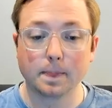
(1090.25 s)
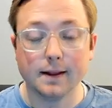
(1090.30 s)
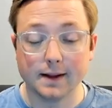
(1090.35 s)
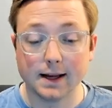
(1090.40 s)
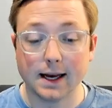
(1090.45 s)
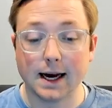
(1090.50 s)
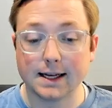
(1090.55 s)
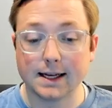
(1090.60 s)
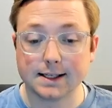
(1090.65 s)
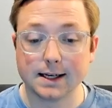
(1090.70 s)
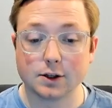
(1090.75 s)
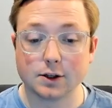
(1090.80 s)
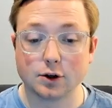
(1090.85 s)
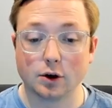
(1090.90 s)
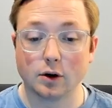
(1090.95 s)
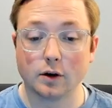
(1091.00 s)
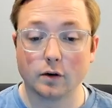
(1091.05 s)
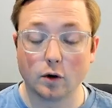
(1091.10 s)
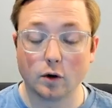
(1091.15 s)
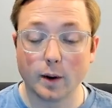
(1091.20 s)
The asset
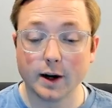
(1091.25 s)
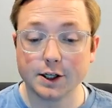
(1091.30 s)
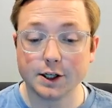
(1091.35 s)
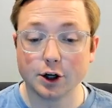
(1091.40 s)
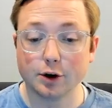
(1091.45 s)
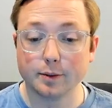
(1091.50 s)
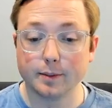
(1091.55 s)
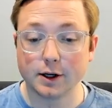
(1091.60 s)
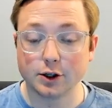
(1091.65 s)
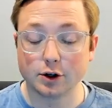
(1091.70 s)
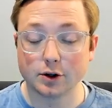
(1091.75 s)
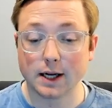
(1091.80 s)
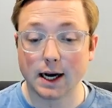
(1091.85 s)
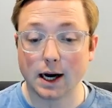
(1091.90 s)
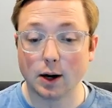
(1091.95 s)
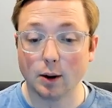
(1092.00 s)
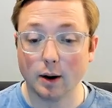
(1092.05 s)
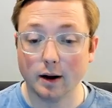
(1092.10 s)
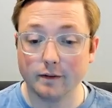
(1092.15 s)
turnover ratio measures how